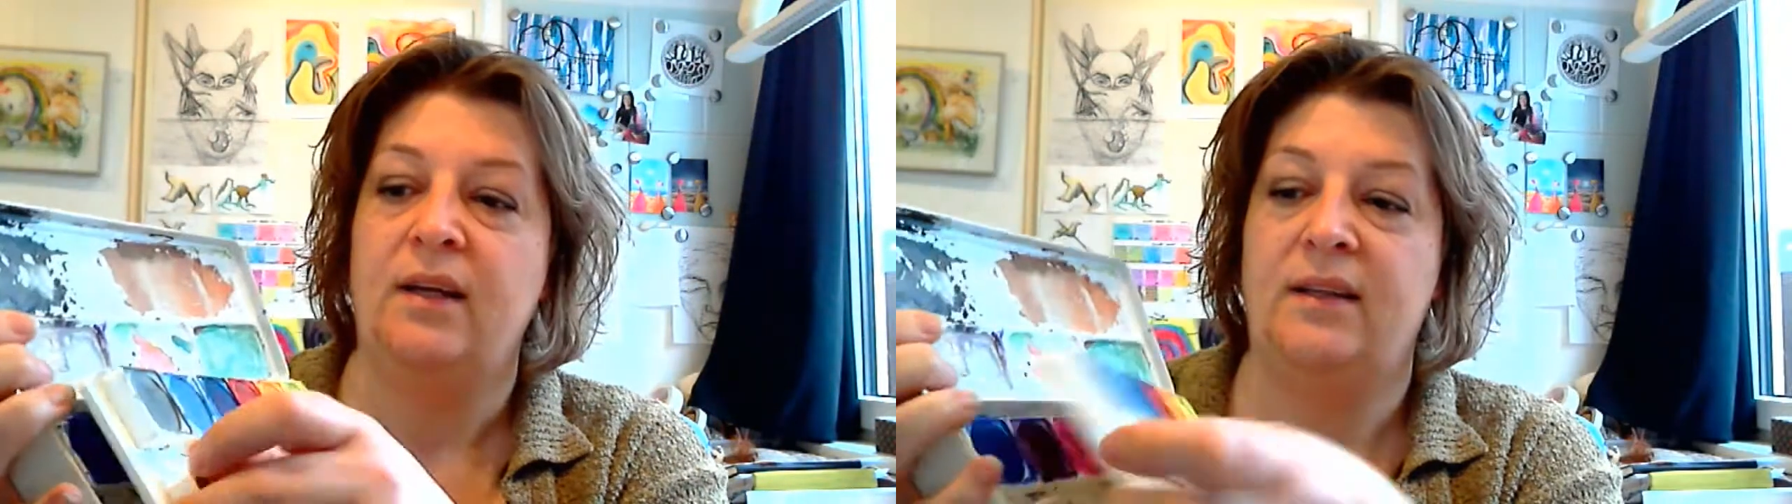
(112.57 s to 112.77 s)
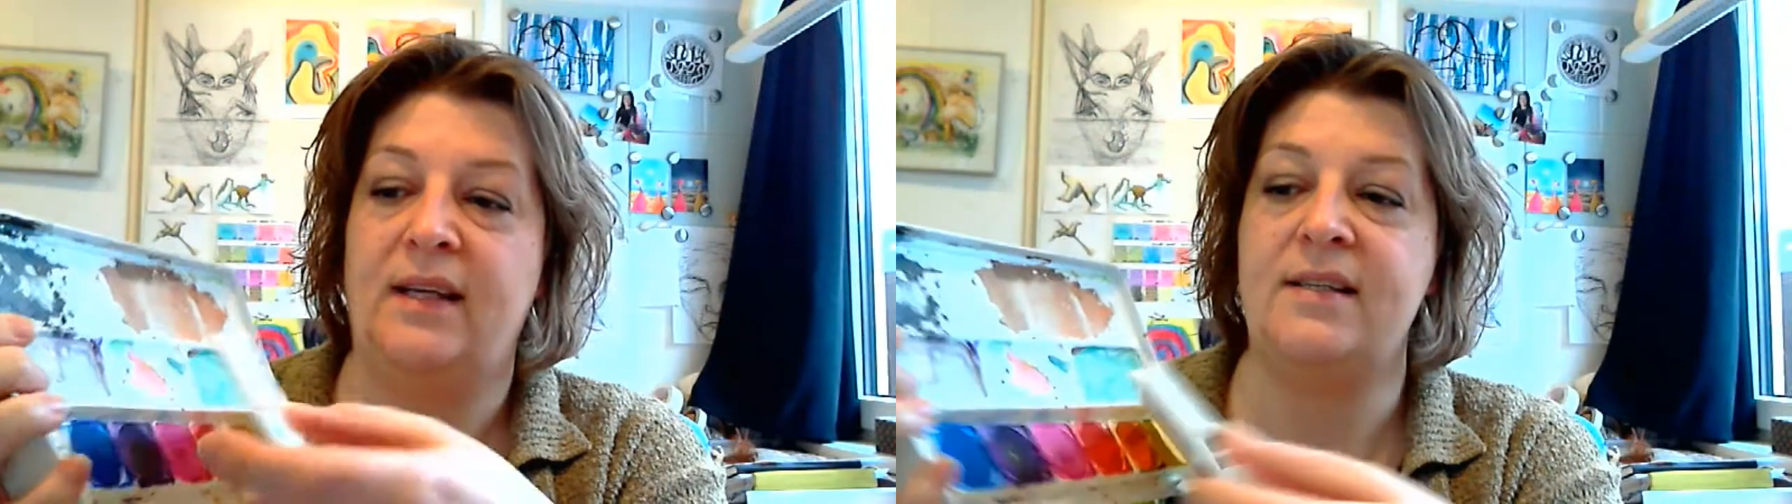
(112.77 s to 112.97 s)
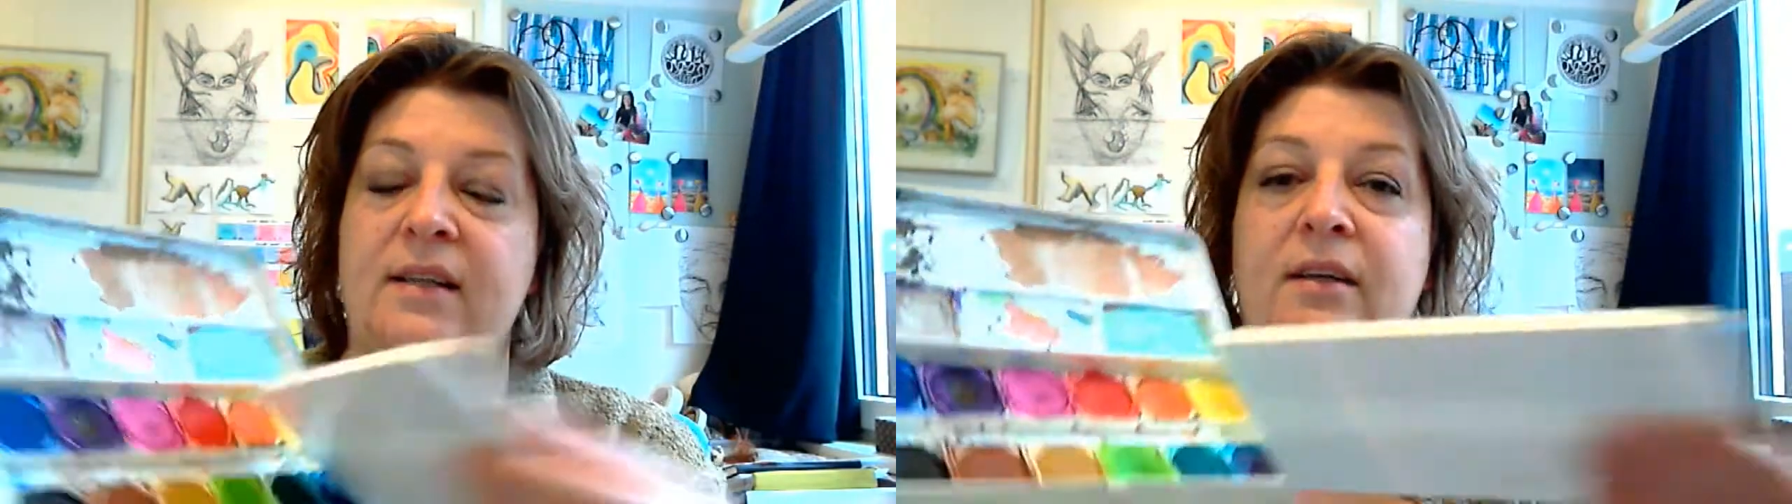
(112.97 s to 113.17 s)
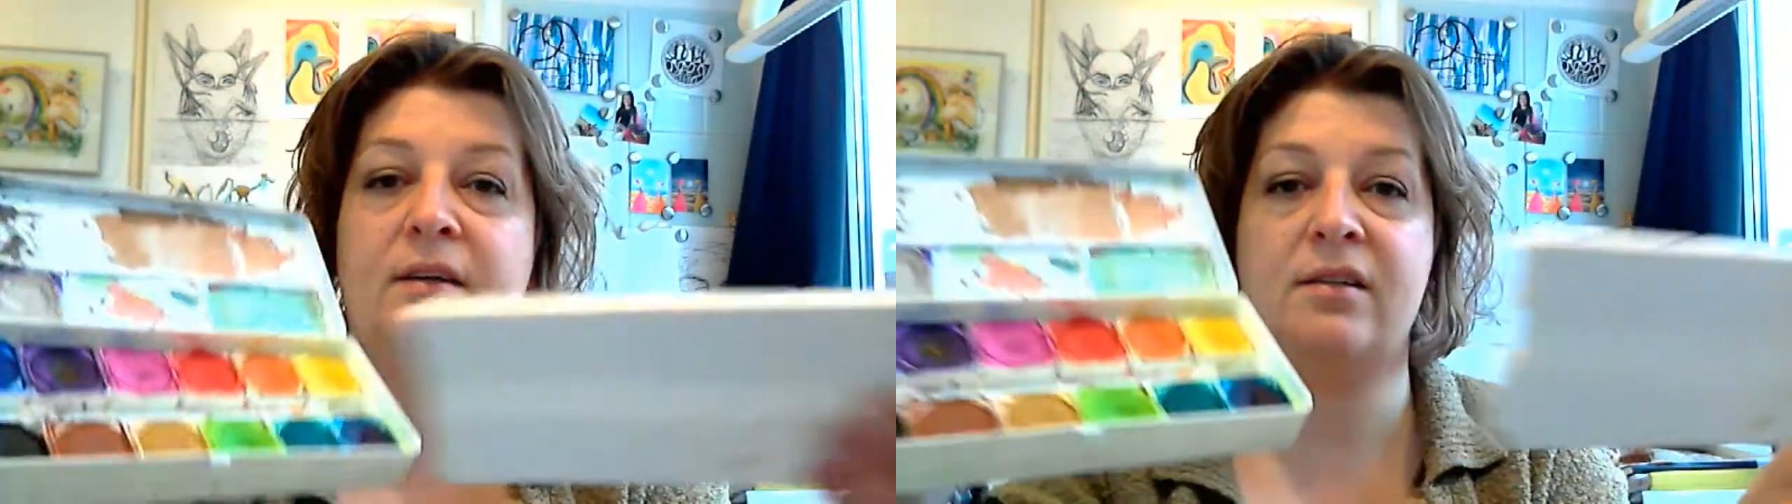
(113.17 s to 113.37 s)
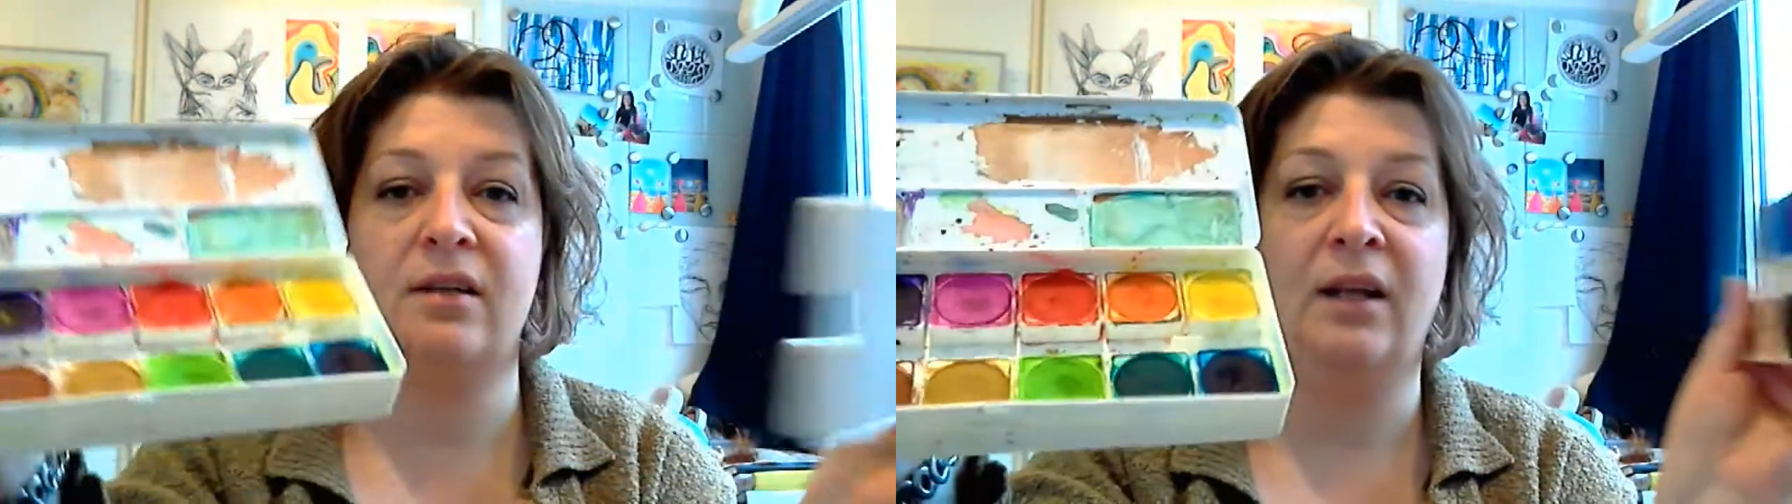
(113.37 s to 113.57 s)
This
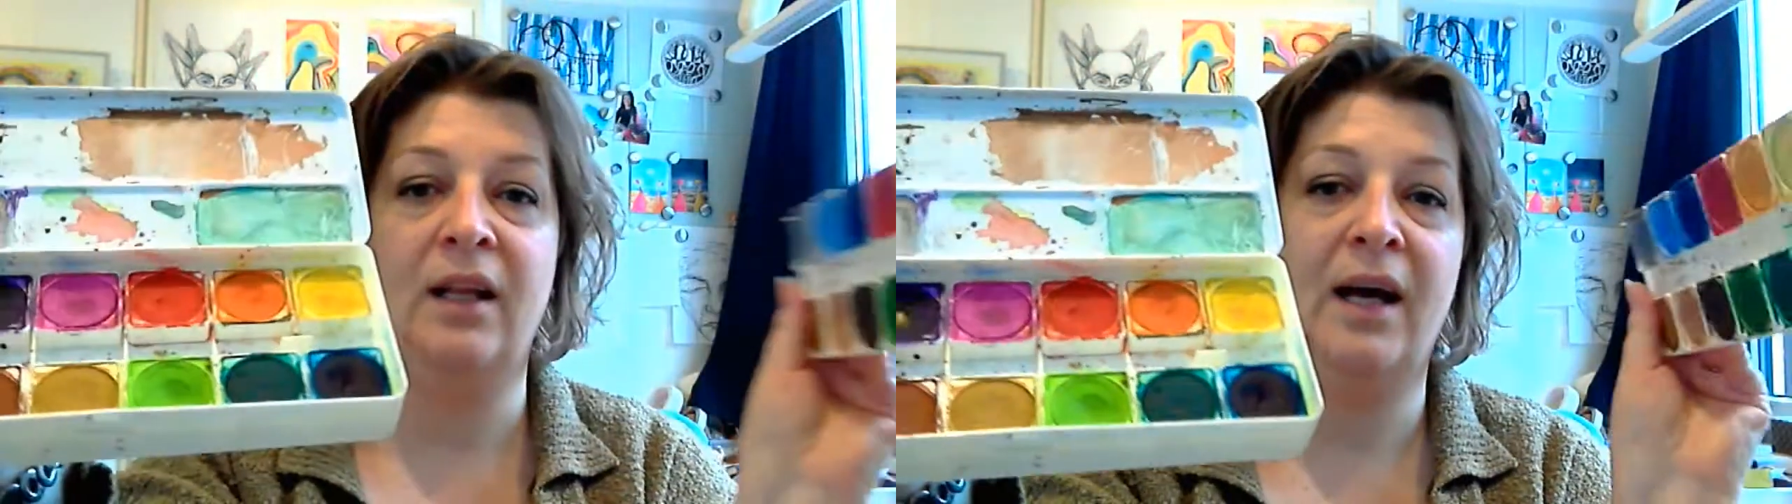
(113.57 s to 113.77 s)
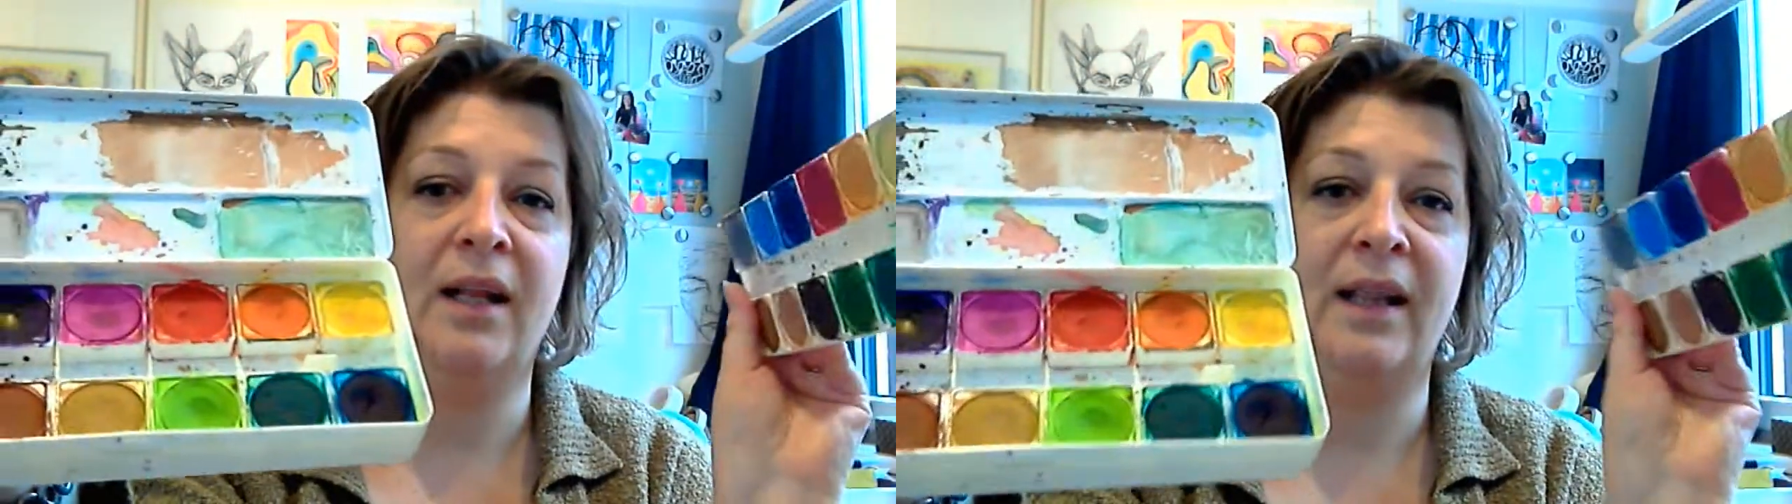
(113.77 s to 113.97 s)
looks a lot